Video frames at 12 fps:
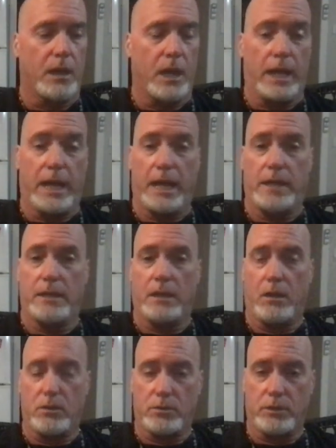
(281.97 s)
I had
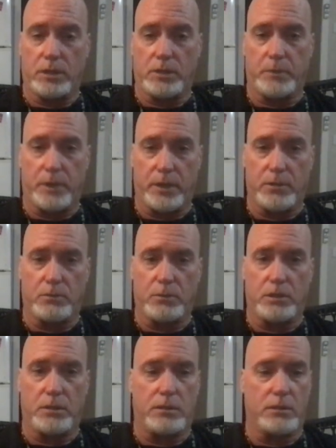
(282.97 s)
also an experience
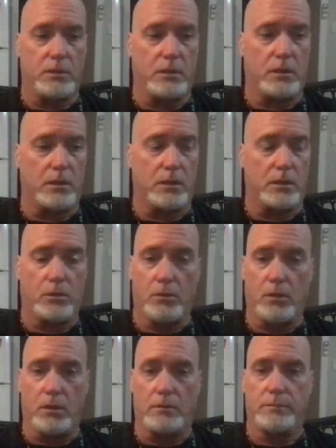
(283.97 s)
with
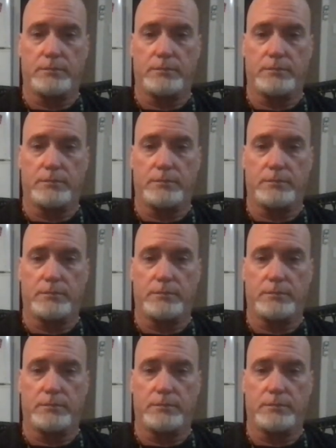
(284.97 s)
Thor.